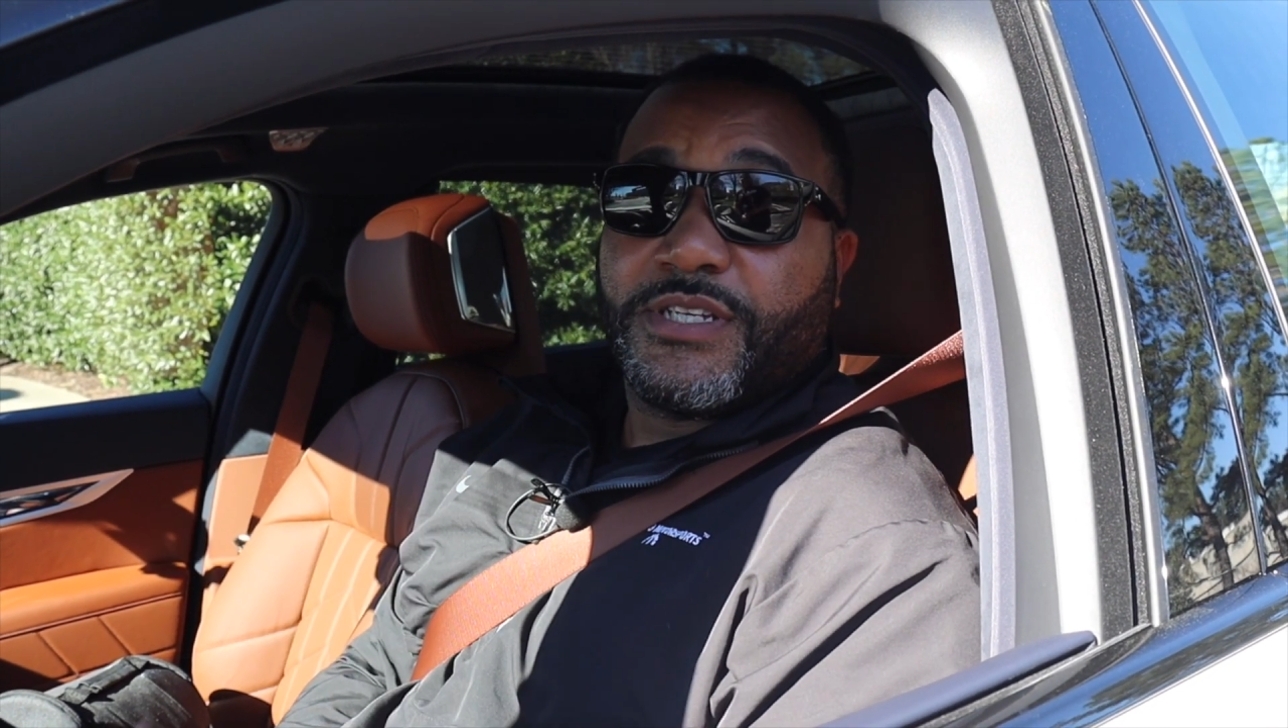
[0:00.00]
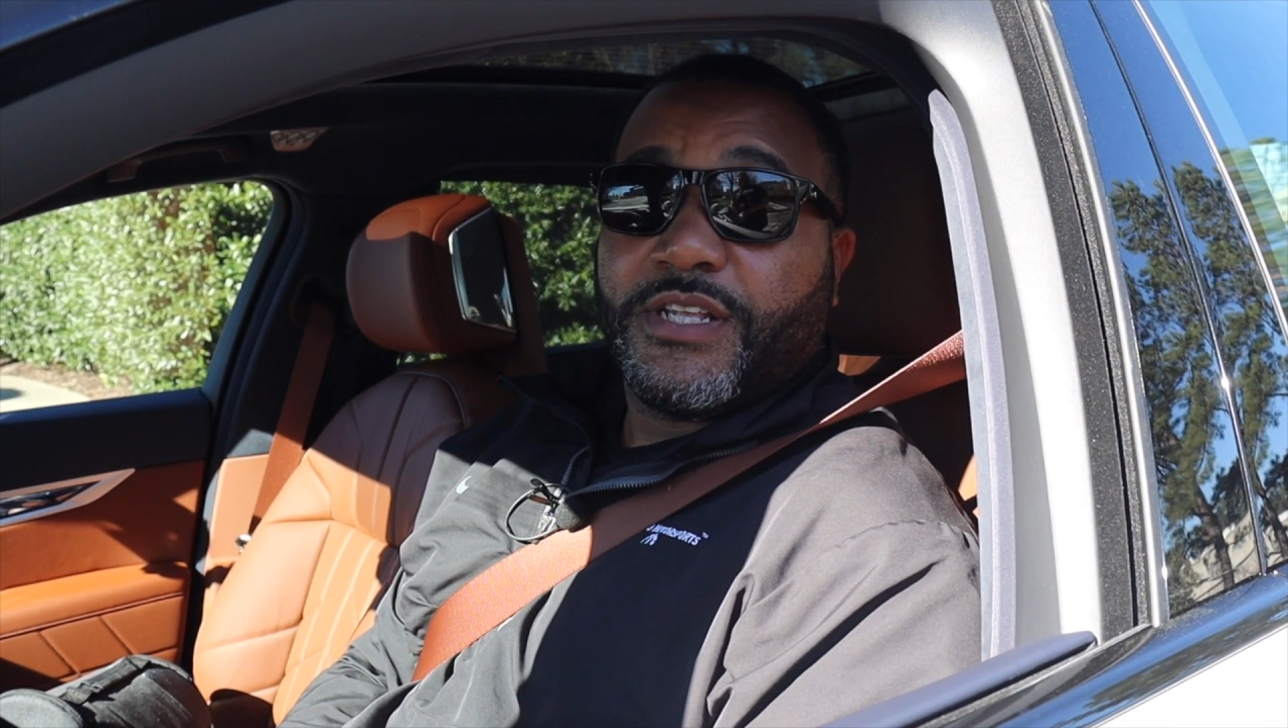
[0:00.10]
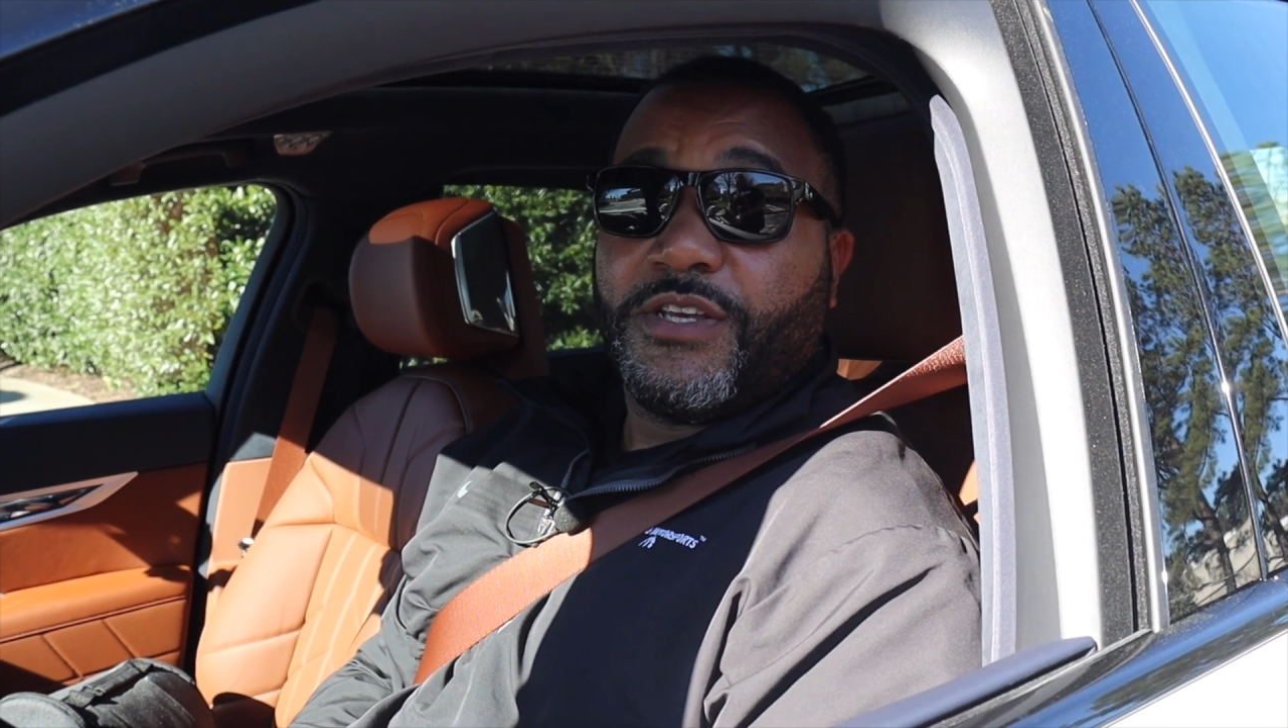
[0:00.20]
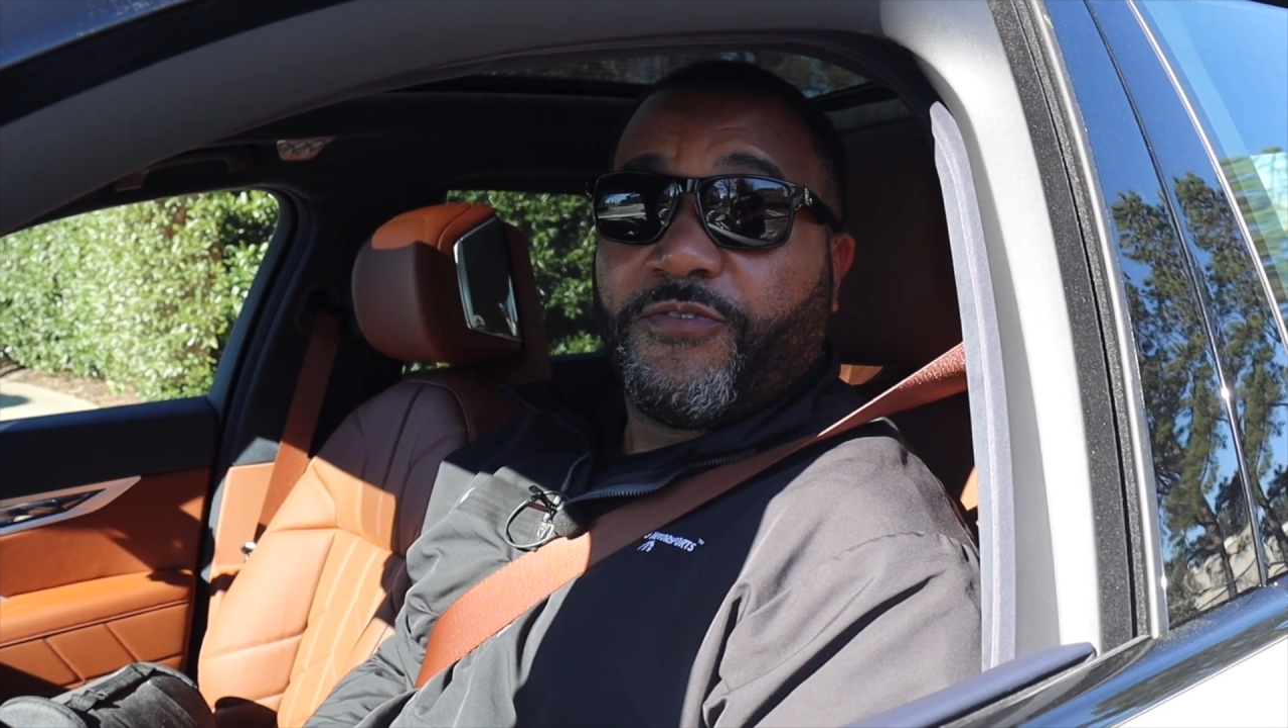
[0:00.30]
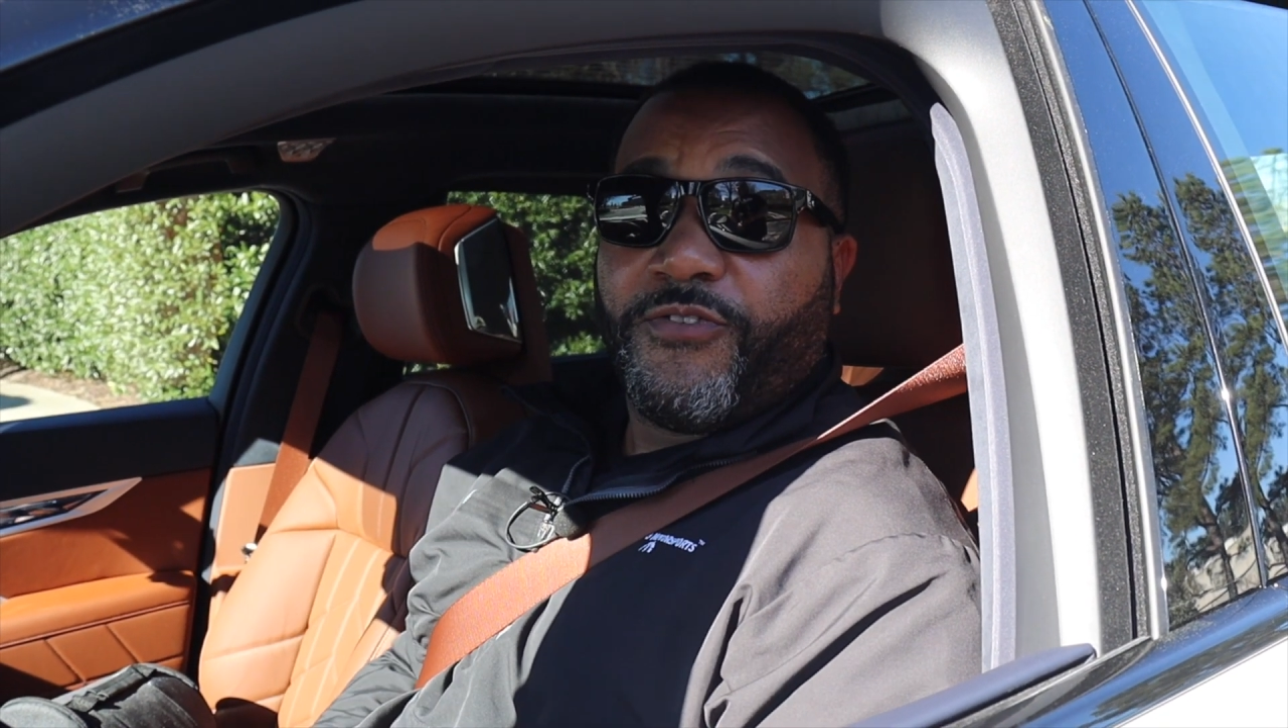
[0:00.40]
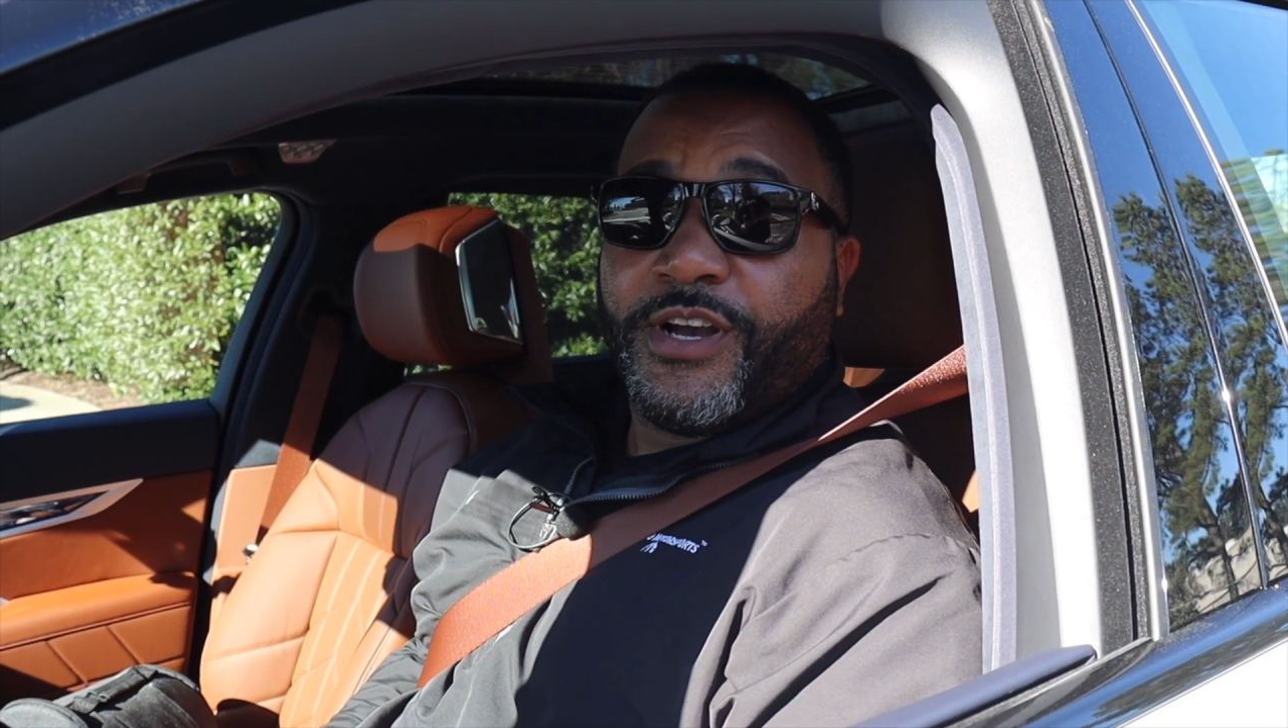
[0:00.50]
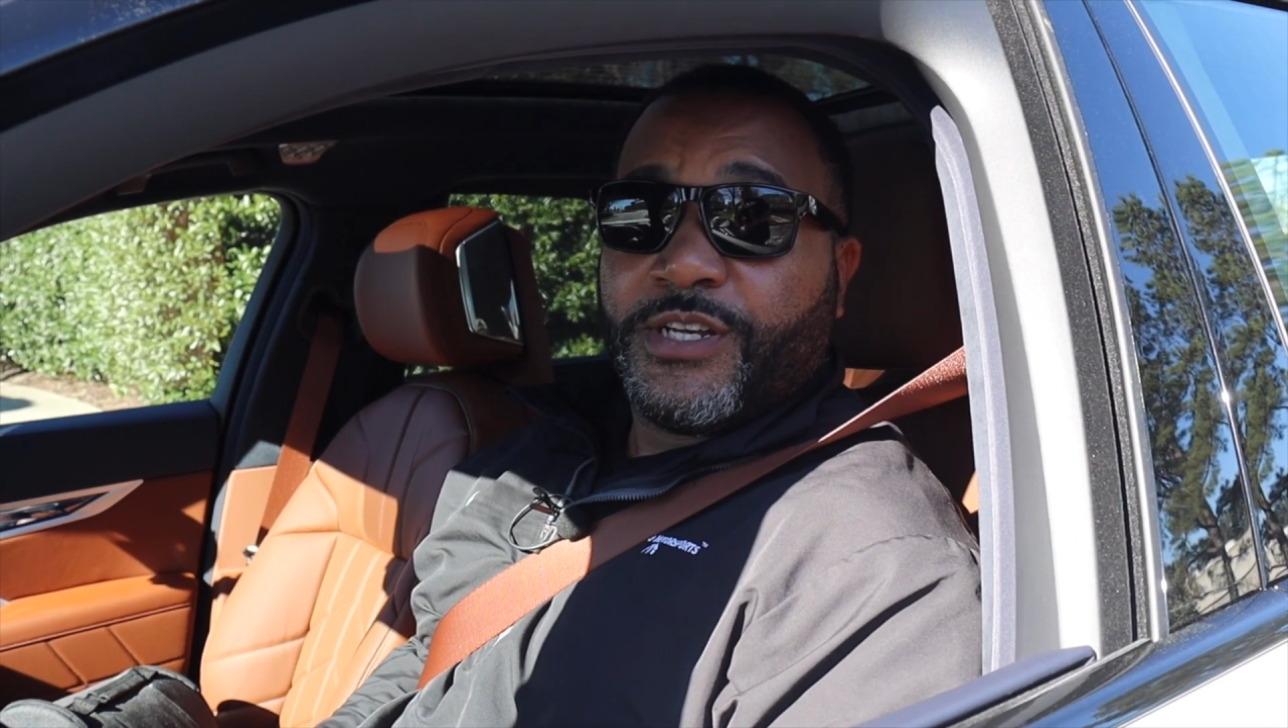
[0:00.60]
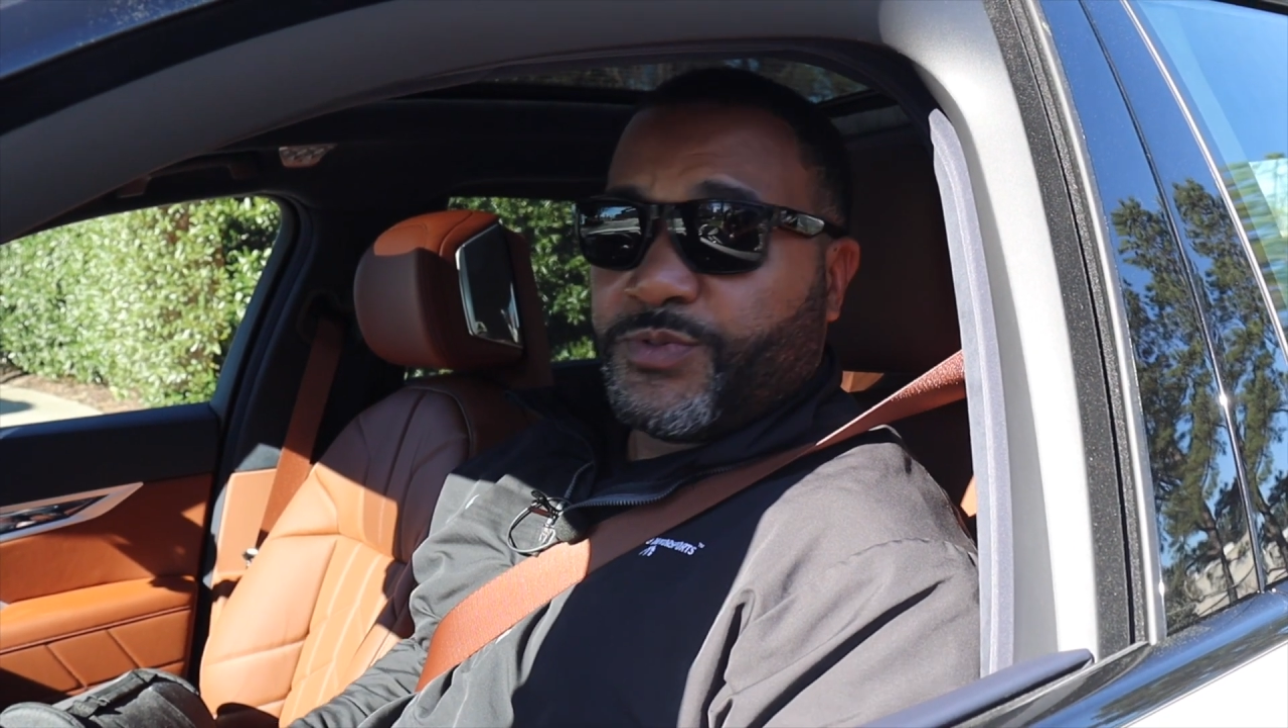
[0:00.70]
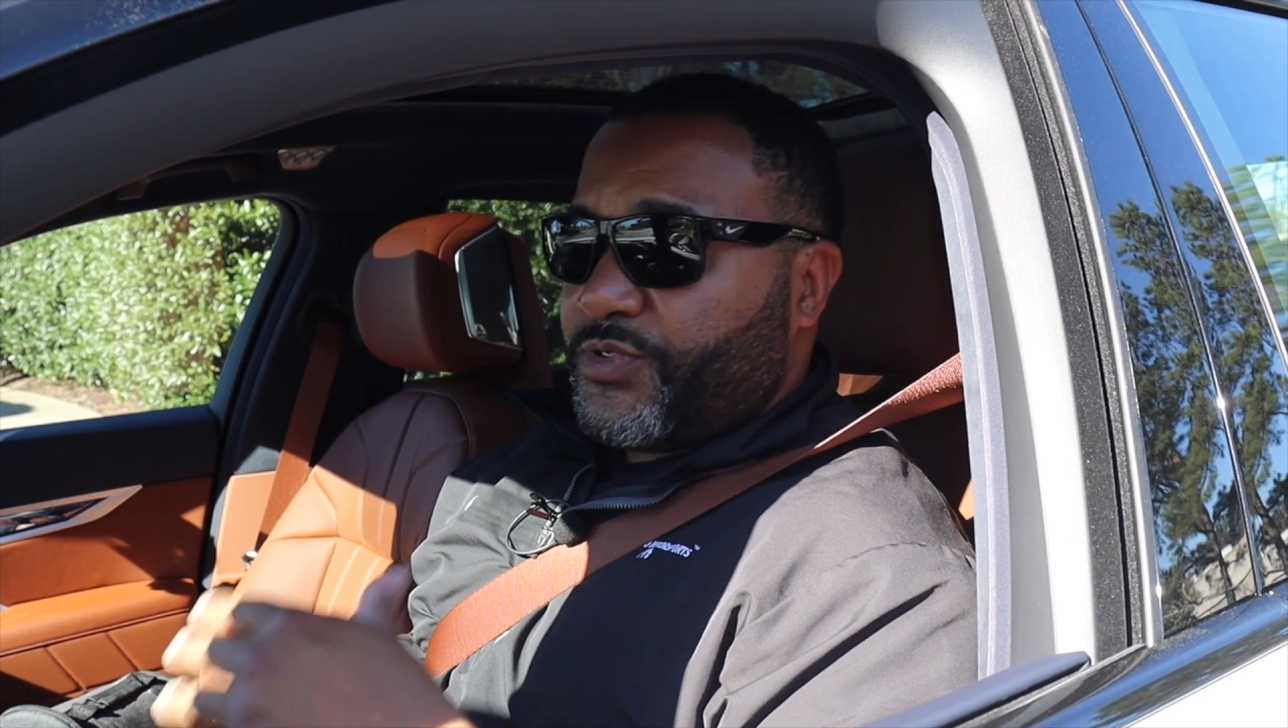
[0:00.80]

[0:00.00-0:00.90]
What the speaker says: 10 of your friends.